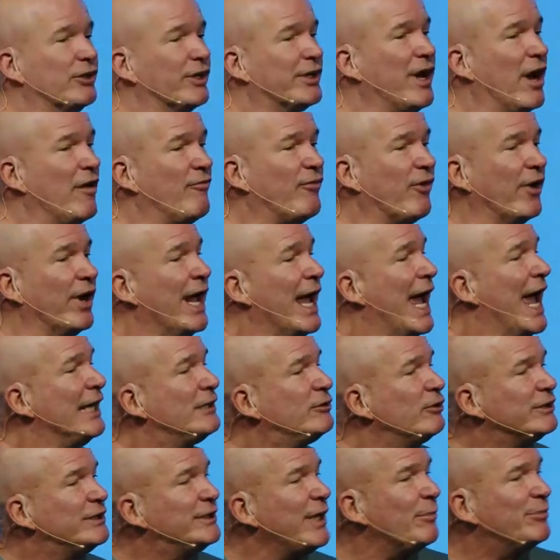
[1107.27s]
your comfort. And
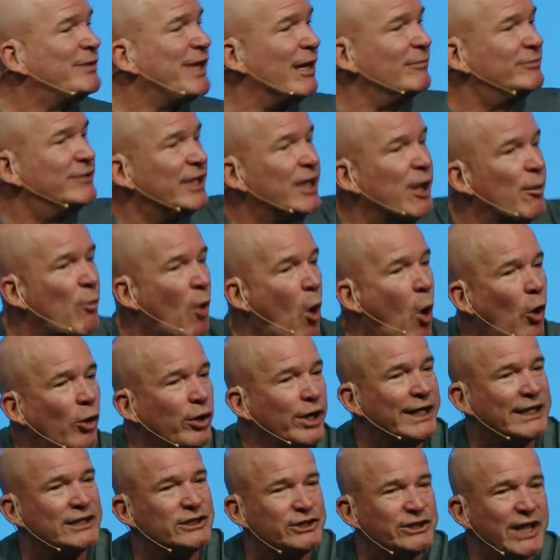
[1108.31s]
so sometimes in the
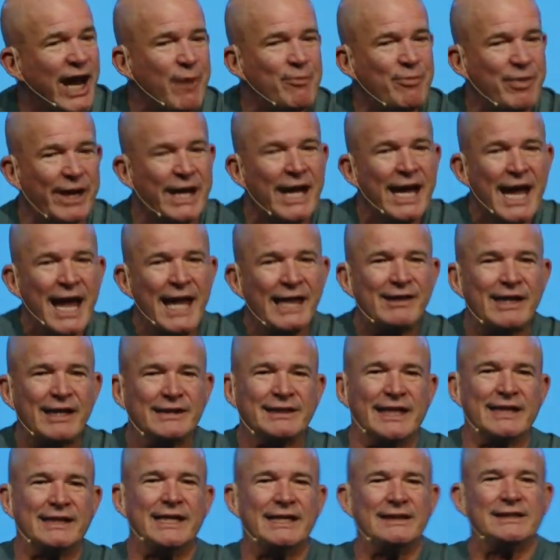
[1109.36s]
molding and shaping and things
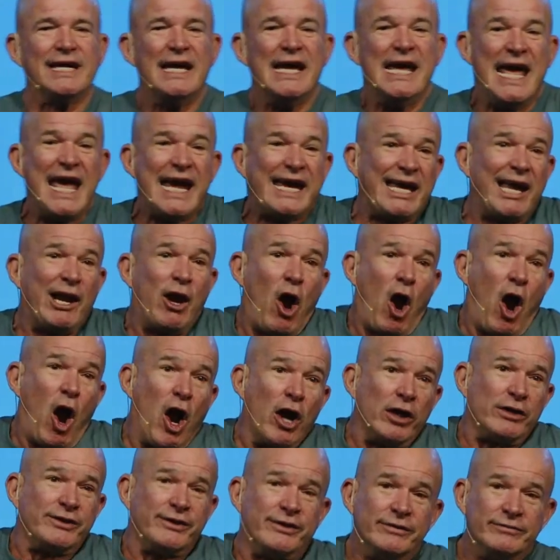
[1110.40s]
like this, it can
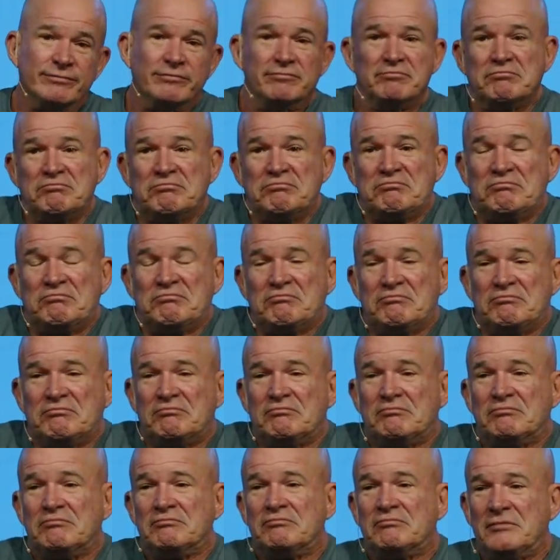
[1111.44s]
hurt.
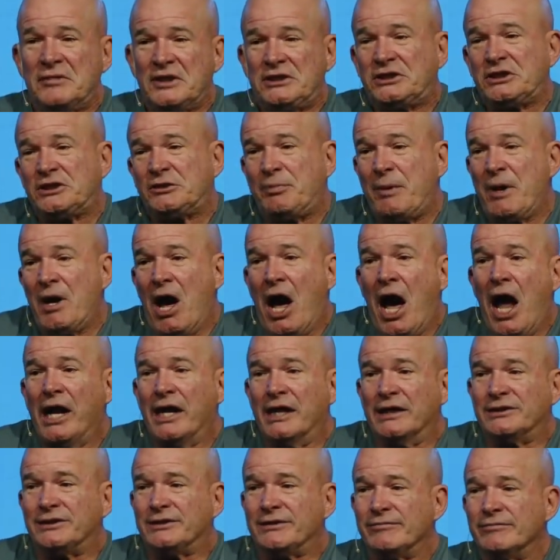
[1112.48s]
Let's just be
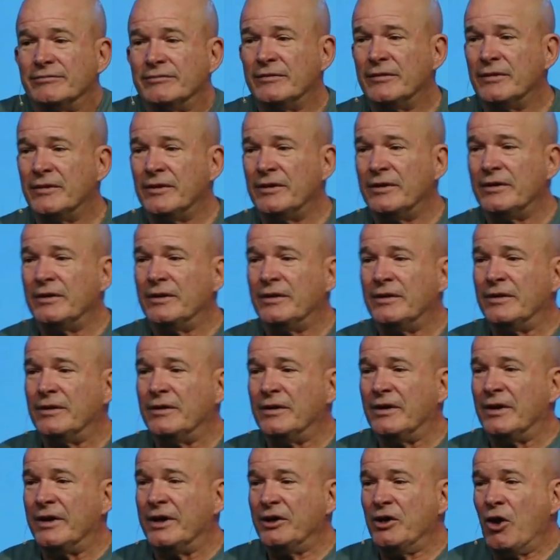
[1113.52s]
honest.
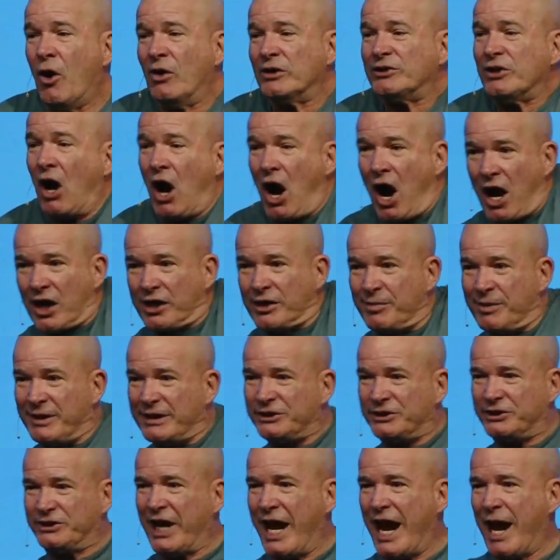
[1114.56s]
You know, it's hard to be
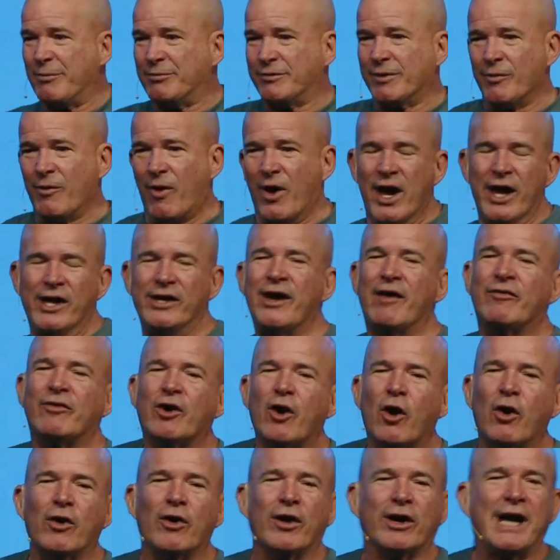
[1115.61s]
shaped. You ever
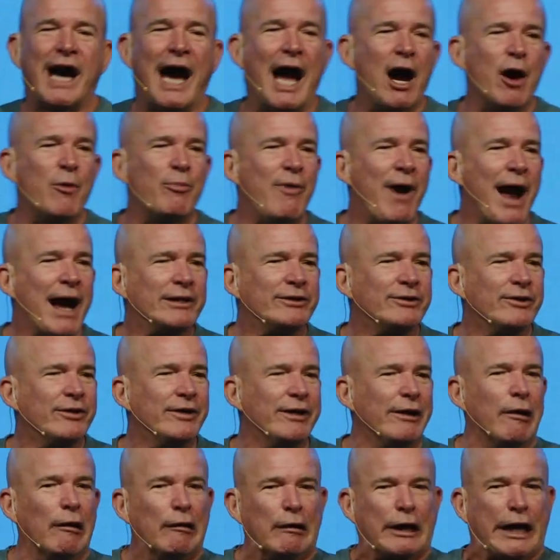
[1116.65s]
go to a chiropractor
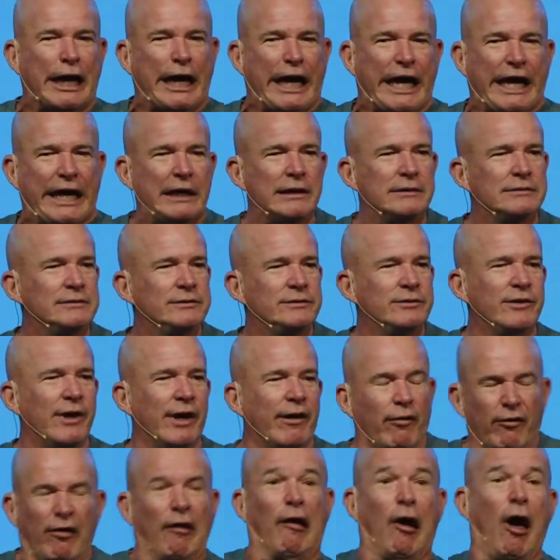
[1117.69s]
and they go, you know,
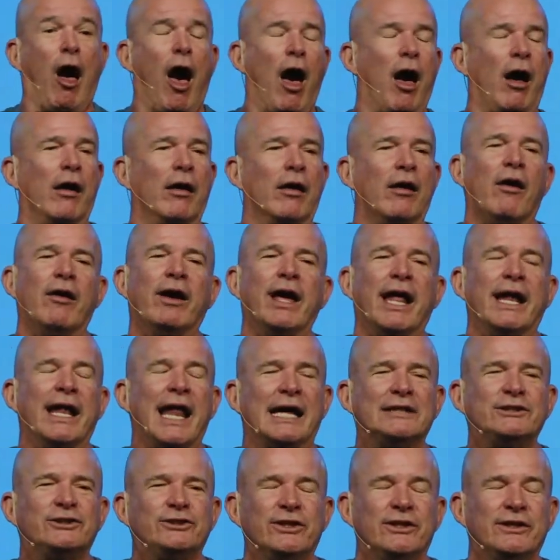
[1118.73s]
like, oh, okay,
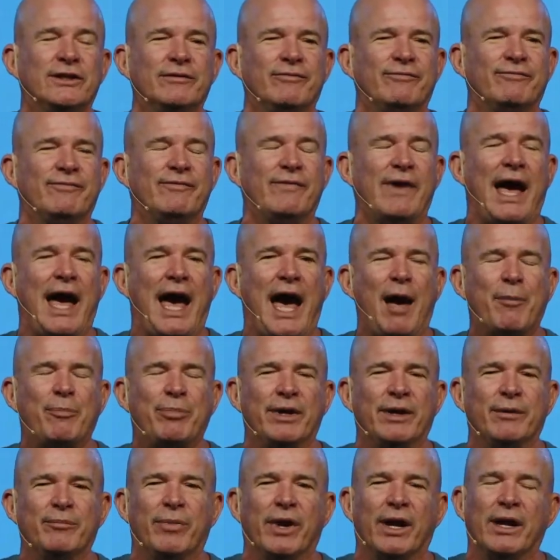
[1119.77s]
that shouldn't have
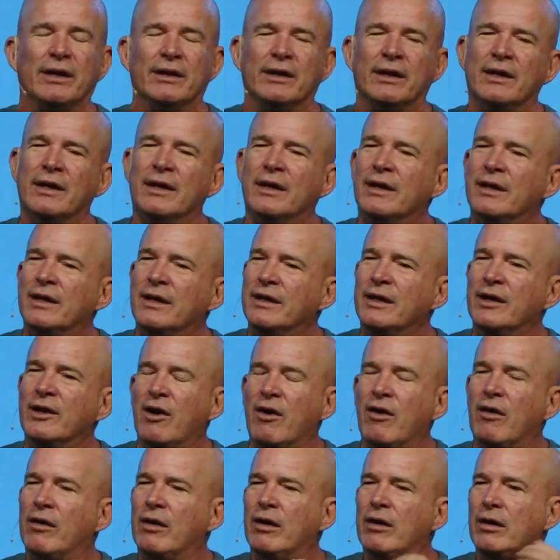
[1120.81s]
happened. But, you
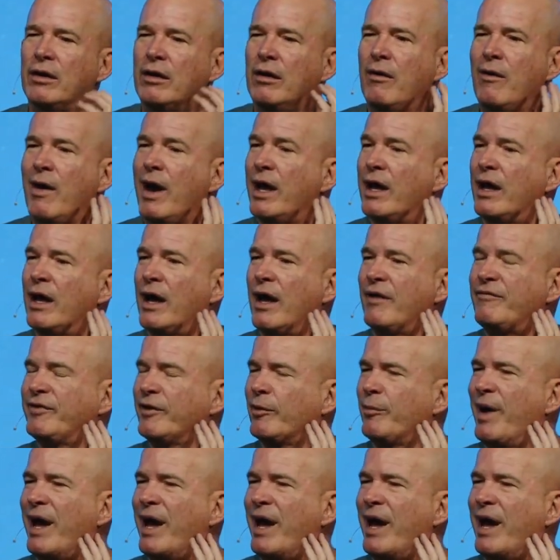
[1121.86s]
know, oh, I feel